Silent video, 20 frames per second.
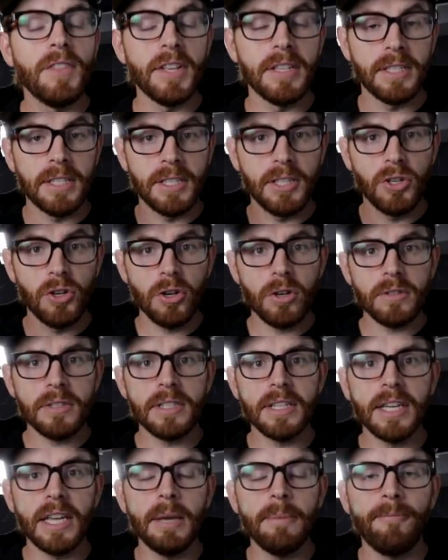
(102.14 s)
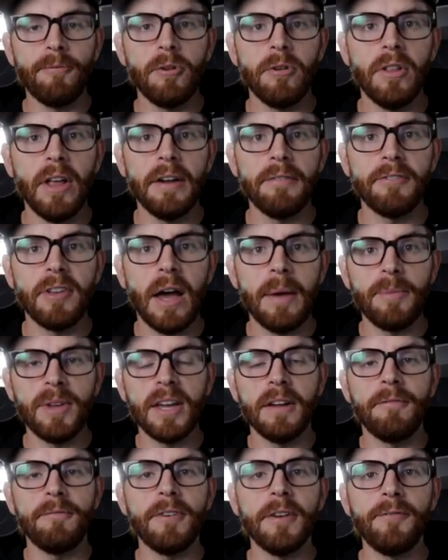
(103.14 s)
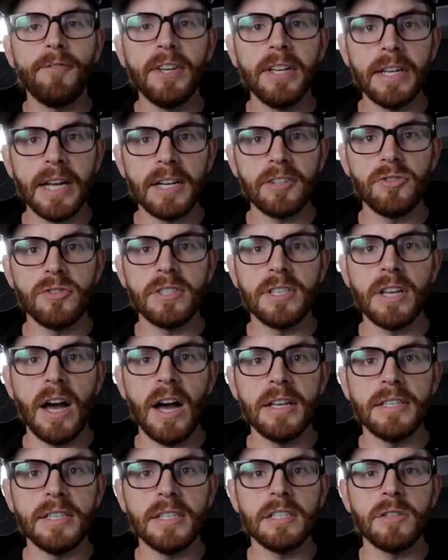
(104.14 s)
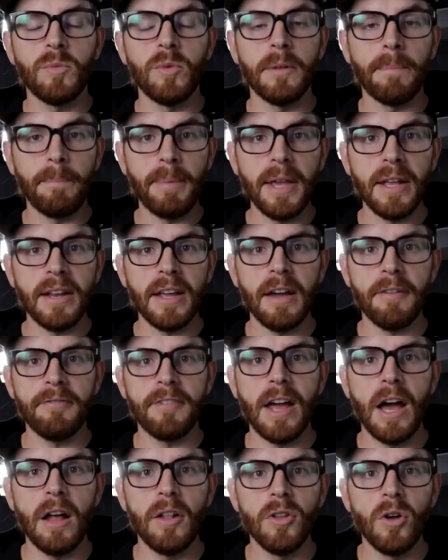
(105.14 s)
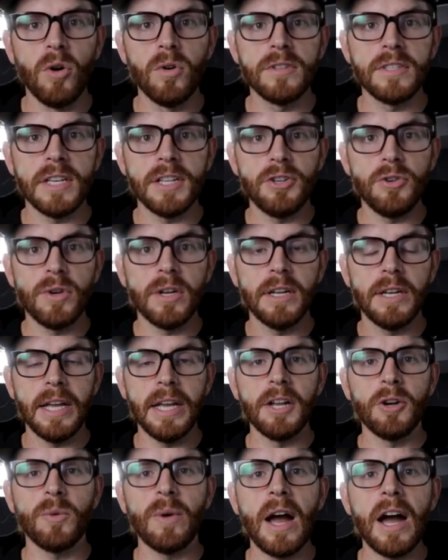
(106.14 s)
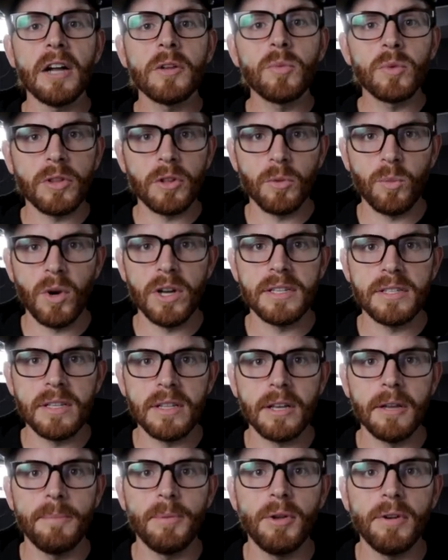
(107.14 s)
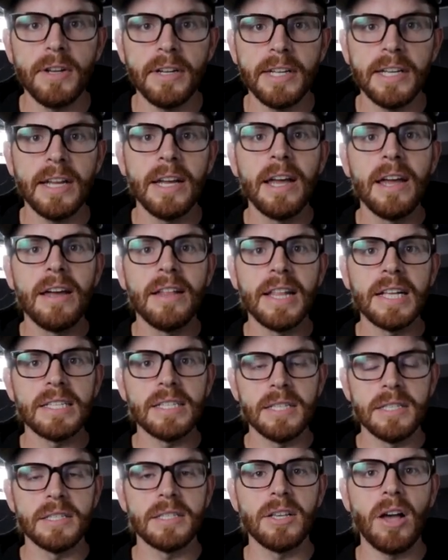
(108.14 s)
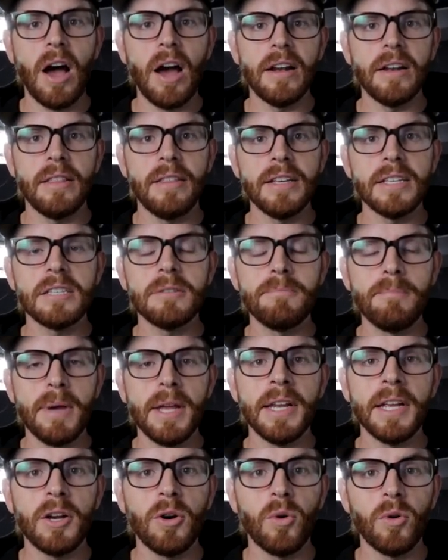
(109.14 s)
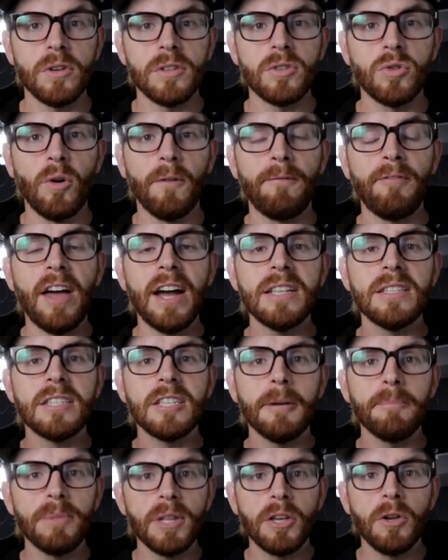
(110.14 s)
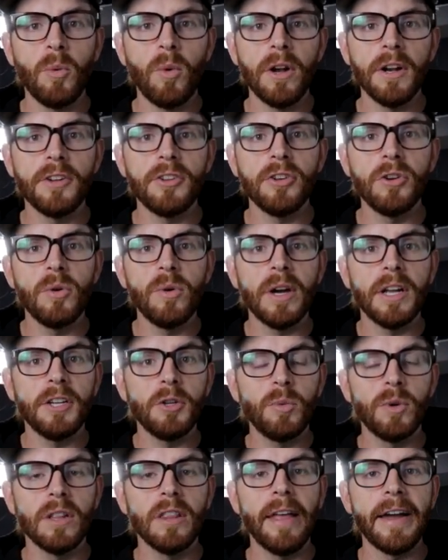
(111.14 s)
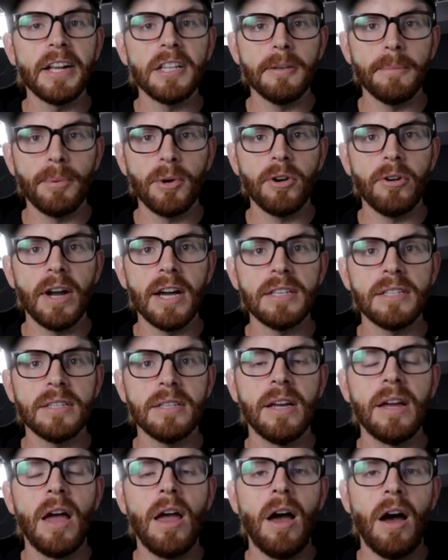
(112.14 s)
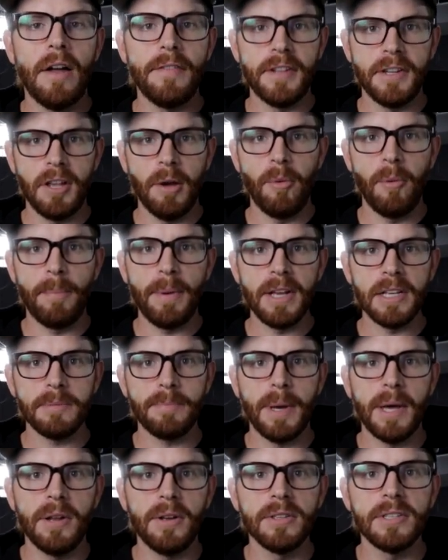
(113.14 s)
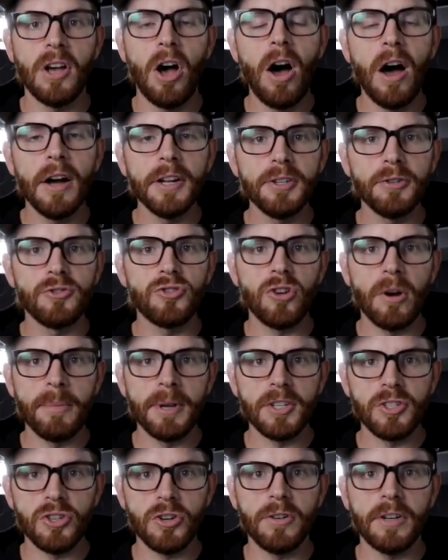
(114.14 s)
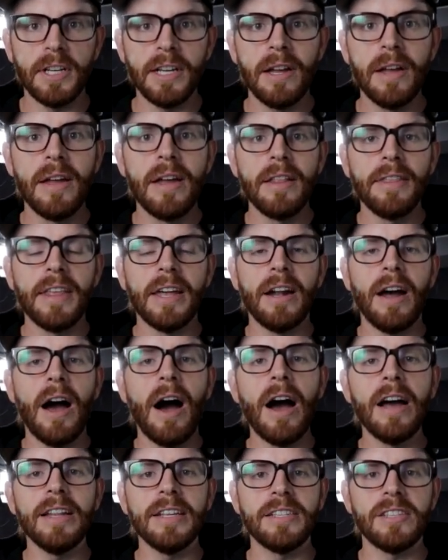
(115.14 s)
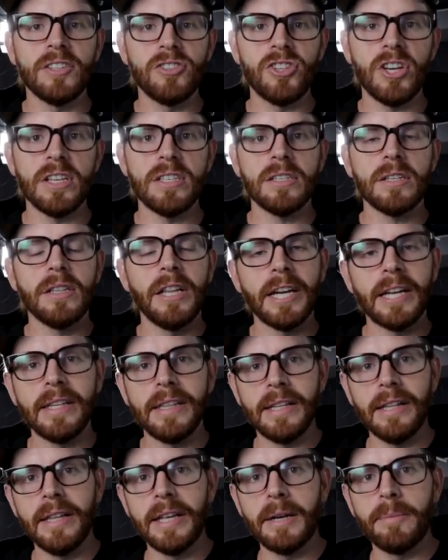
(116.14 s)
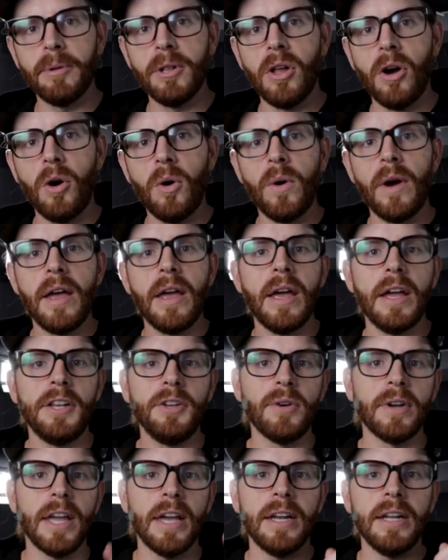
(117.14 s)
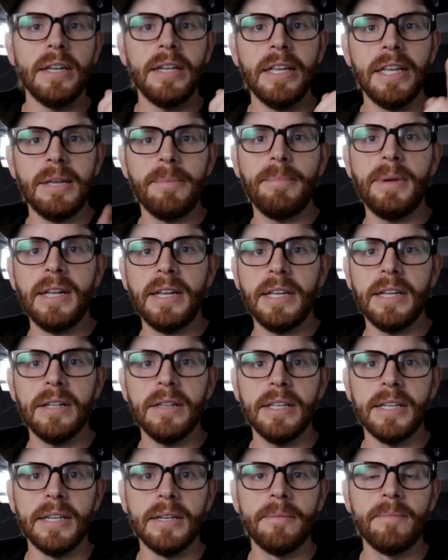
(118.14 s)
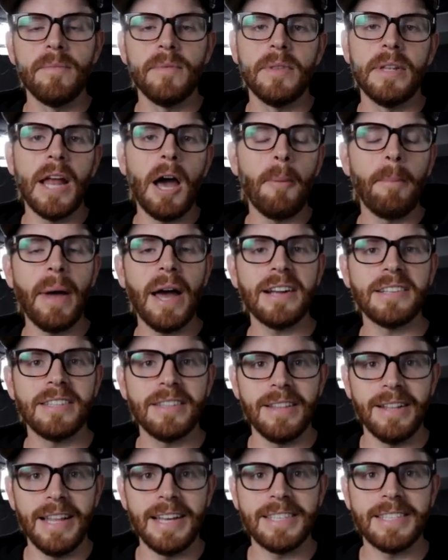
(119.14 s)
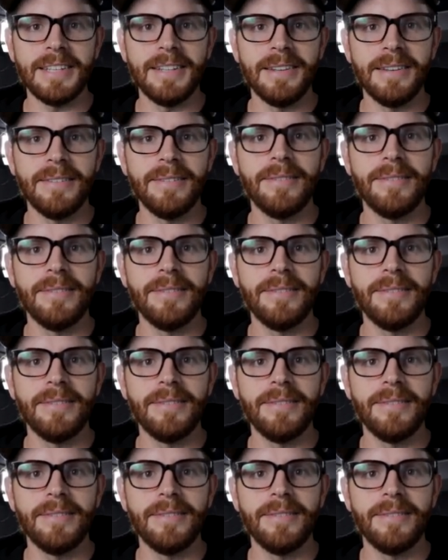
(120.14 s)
It's yours to keep for a lifetime. You get 15 exercises with PDF downloads and you can interact with the rest of the community that's inside of this mini course. So if that's something you want to do and you would like to progress, on the double bass pedals on your drumming journey, then I highly suggest clicking the link below and you'll get it immediately. Now back to the lesson.